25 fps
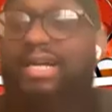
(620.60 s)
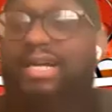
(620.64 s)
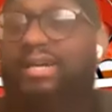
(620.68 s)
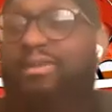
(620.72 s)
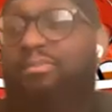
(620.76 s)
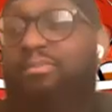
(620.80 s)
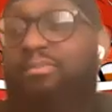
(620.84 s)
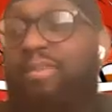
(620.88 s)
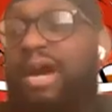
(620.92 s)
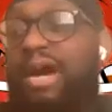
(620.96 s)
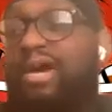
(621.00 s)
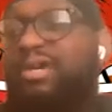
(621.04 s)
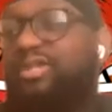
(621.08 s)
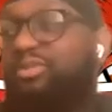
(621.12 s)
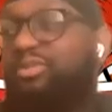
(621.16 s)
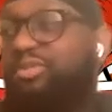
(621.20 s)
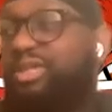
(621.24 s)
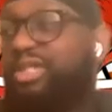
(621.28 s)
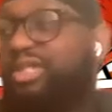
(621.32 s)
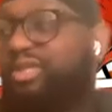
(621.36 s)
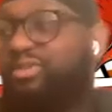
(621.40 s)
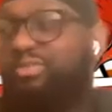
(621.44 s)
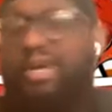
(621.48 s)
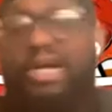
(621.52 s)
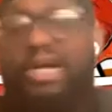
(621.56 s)
Miles
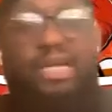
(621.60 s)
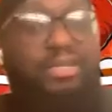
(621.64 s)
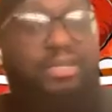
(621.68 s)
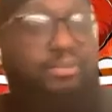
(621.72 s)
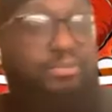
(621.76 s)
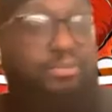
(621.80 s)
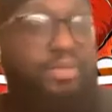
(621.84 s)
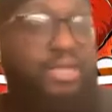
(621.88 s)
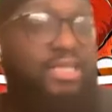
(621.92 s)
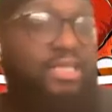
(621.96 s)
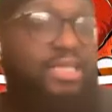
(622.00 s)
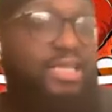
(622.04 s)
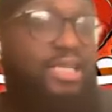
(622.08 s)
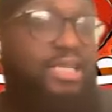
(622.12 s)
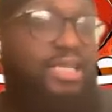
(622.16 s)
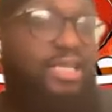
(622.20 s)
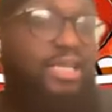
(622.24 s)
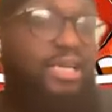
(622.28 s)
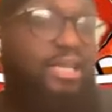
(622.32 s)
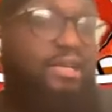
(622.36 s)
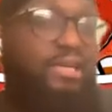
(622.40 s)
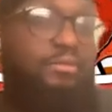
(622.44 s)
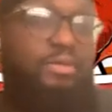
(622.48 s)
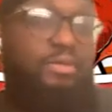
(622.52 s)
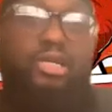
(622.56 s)
Bridges probably the best
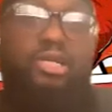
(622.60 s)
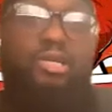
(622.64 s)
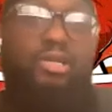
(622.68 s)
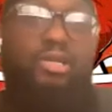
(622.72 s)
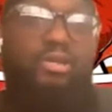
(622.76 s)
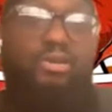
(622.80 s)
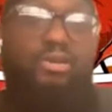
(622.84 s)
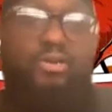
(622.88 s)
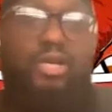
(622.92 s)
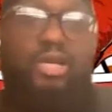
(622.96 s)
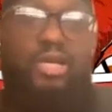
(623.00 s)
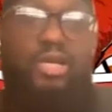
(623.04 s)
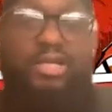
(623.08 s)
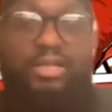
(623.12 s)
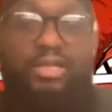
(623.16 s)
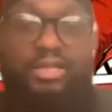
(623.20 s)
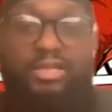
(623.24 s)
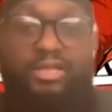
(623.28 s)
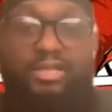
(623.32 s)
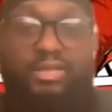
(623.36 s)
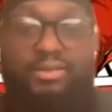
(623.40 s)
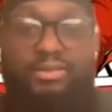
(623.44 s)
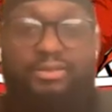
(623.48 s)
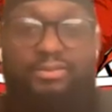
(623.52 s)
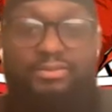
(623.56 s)
in-game dunker right now,
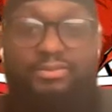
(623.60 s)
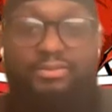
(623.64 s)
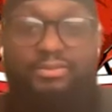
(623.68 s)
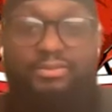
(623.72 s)
though.